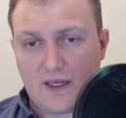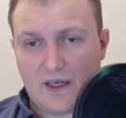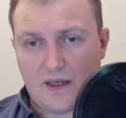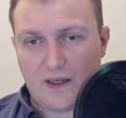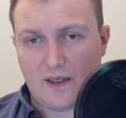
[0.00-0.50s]

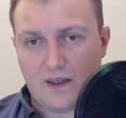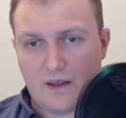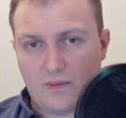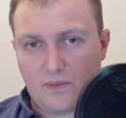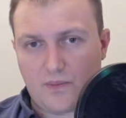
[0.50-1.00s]

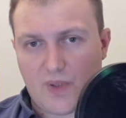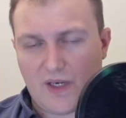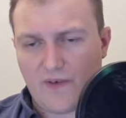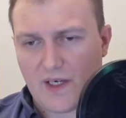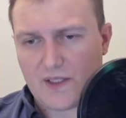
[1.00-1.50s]

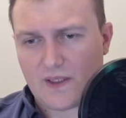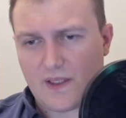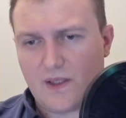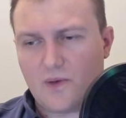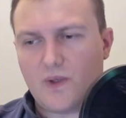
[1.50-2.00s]
But
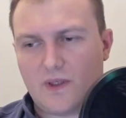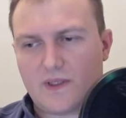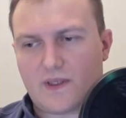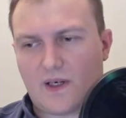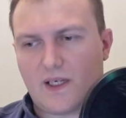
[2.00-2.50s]
eventually you will
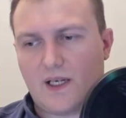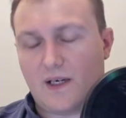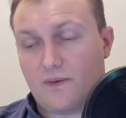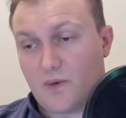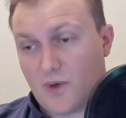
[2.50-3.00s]
start
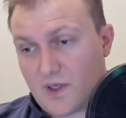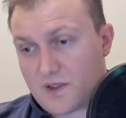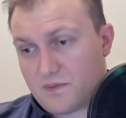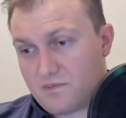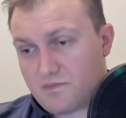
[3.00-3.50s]
getting rewards.